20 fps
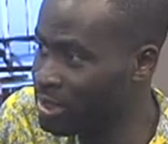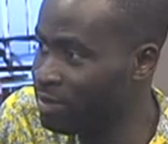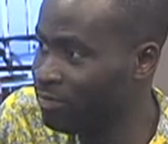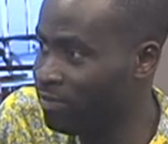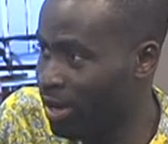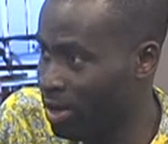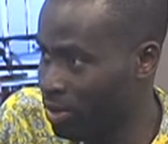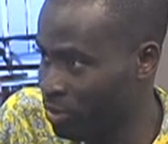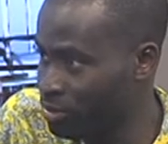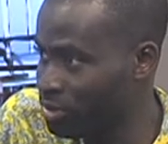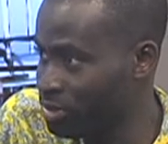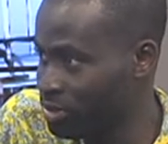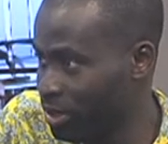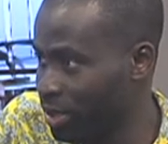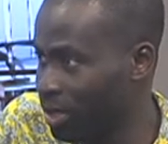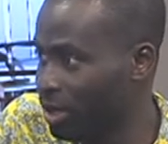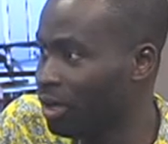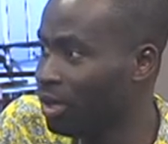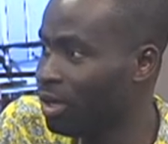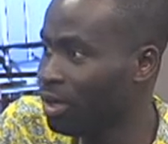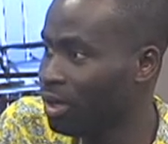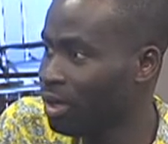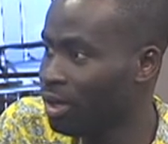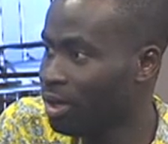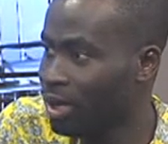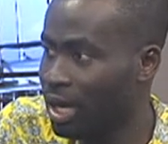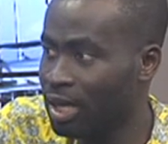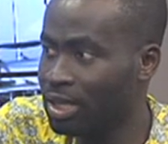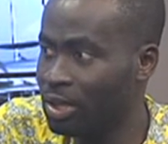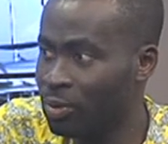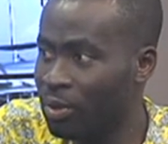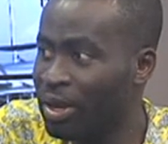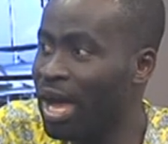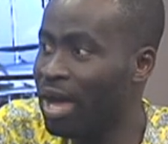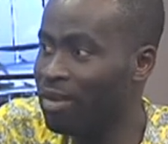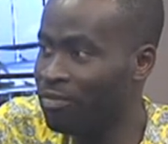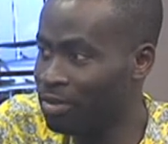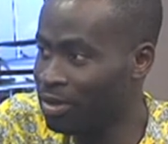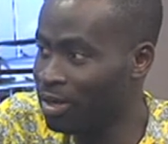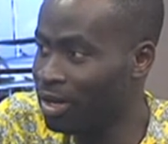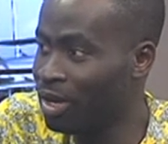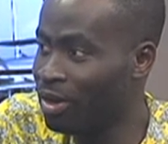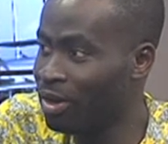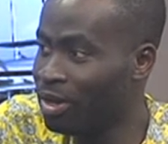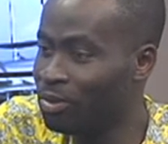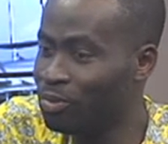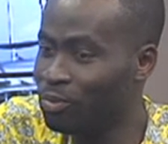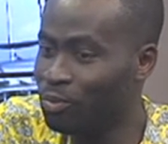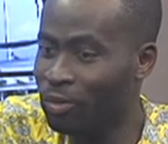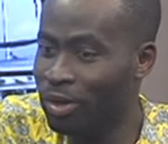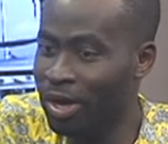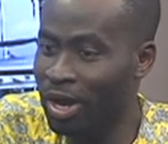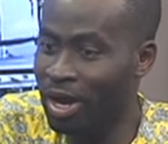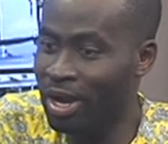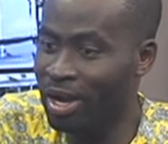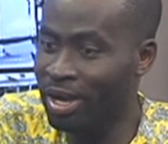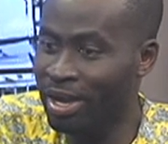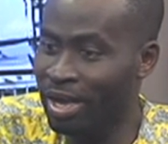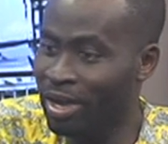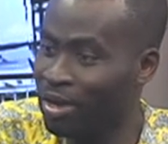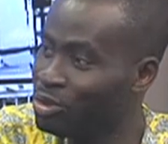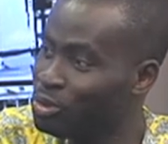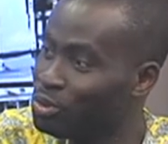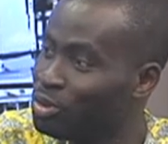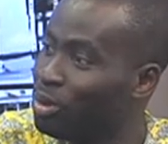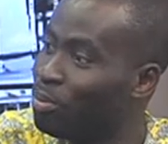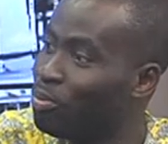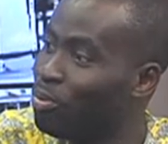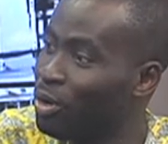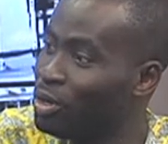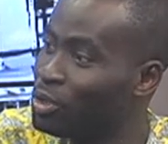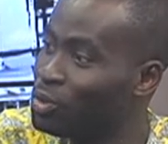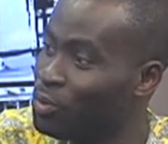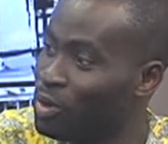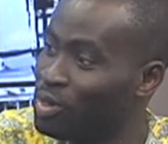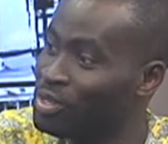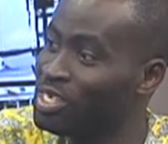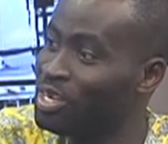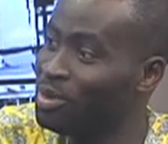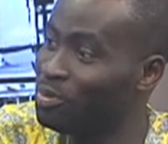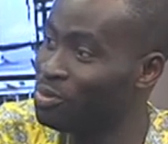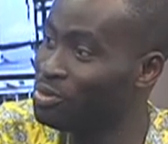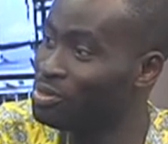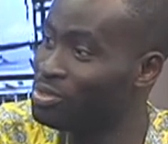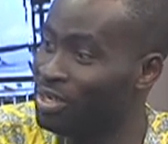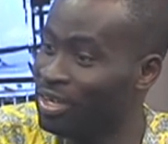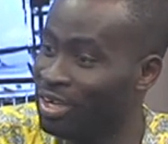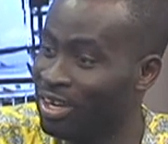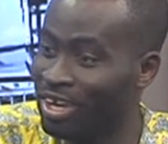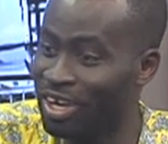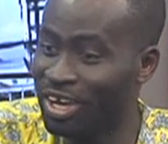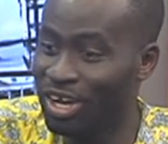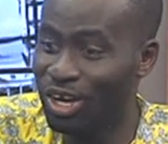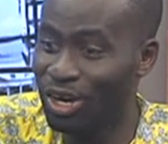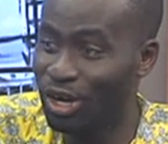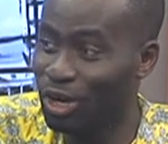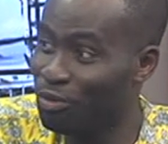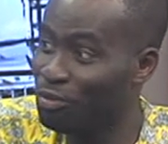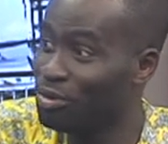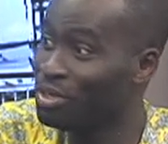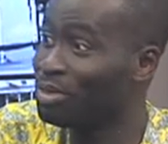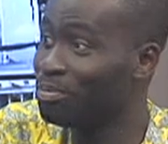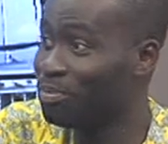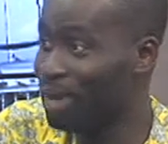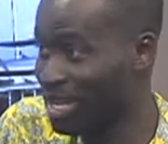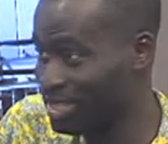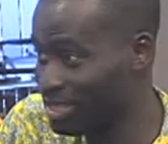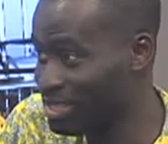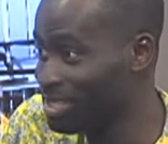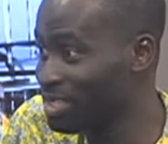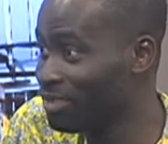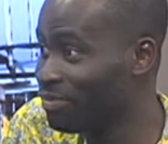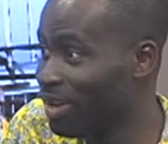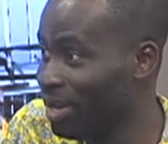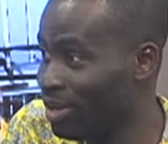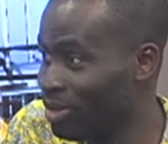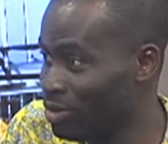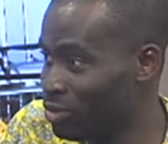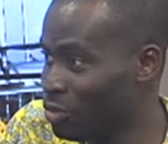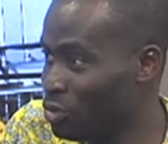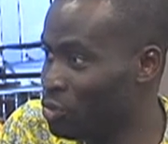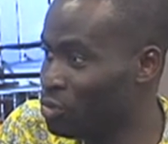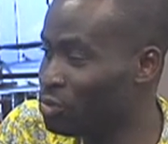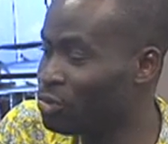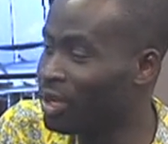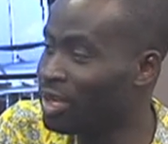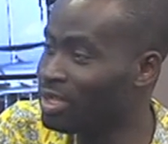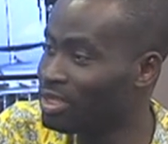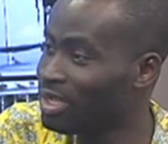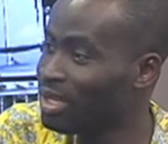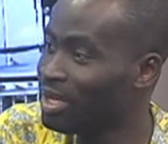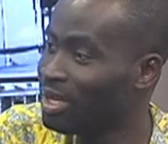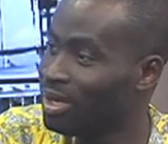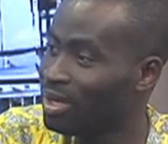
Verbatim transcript: if I could say, I think we have it now, and we are getting to a point where some would say overcapacity, if I can use okay. that.